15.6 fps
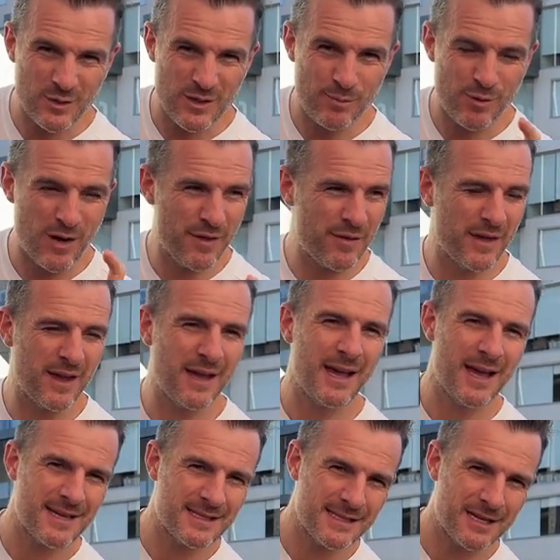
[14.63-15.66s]
You're probably thinking,
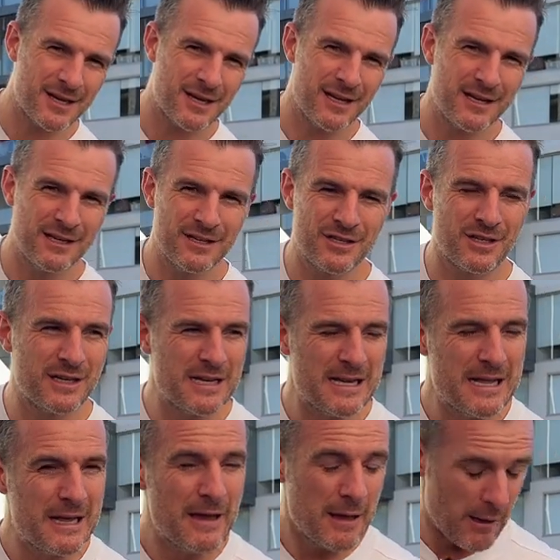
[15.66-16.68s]
how's that getting injured?
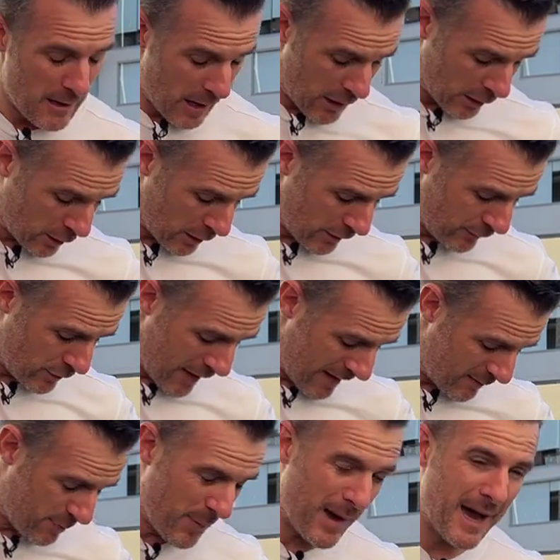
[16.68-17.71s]
A lot of you
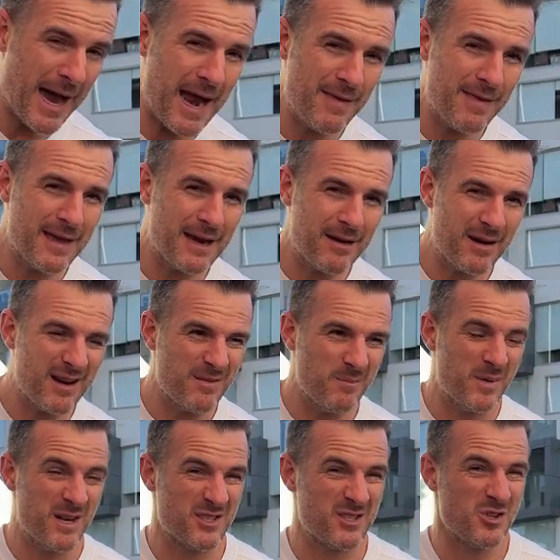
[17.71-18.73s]
have pain in that area,
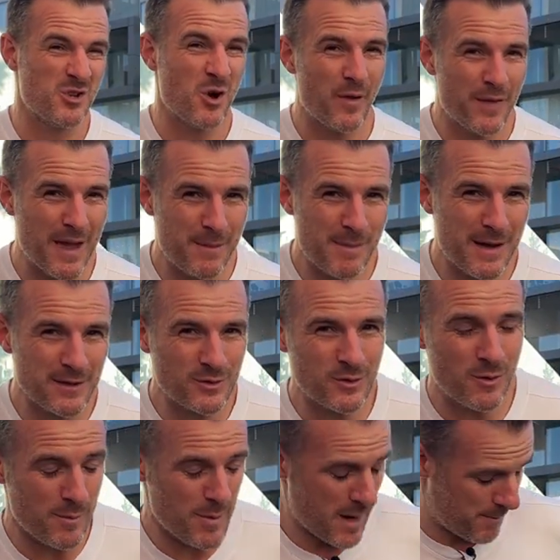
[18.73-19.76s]
but it's not that
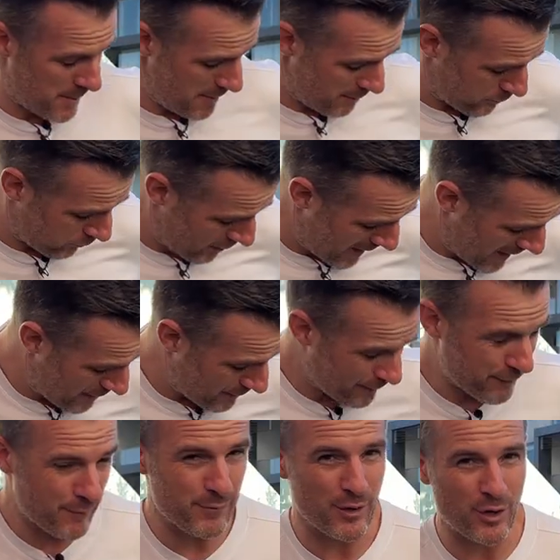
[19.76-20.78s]
muscle. It might be round
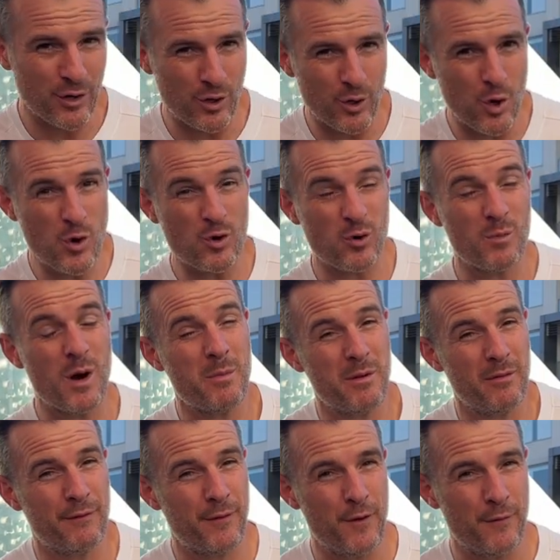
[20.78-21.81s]
from the glute or might be
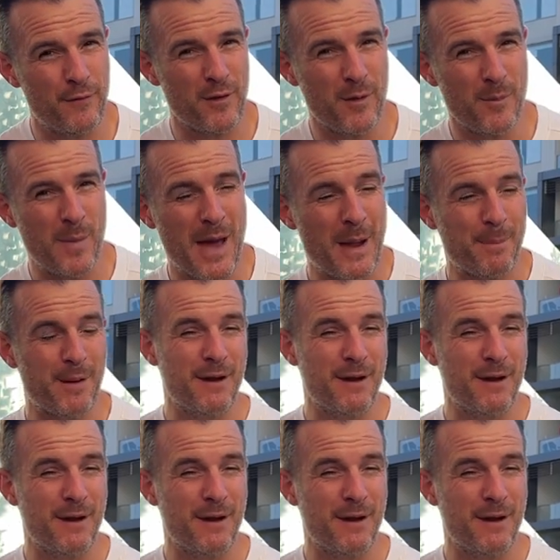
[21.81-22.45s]
referred from your back.